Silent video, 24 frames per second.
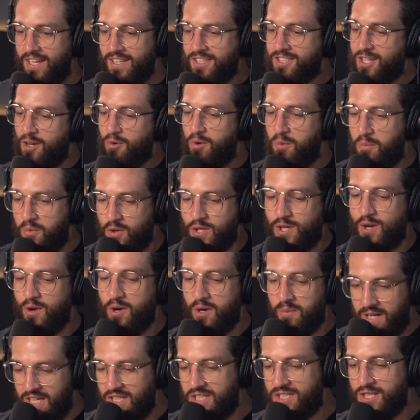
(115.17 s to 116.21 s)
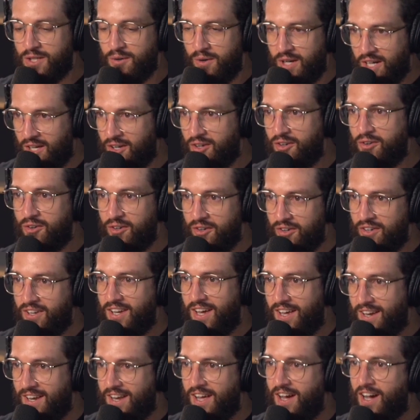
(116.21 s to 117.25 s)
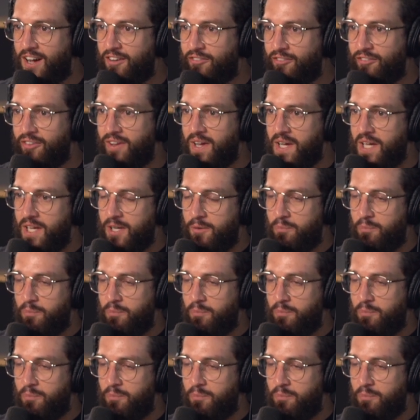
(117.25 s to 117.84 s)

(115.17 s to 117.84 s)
So we'd sort of been doing good enough.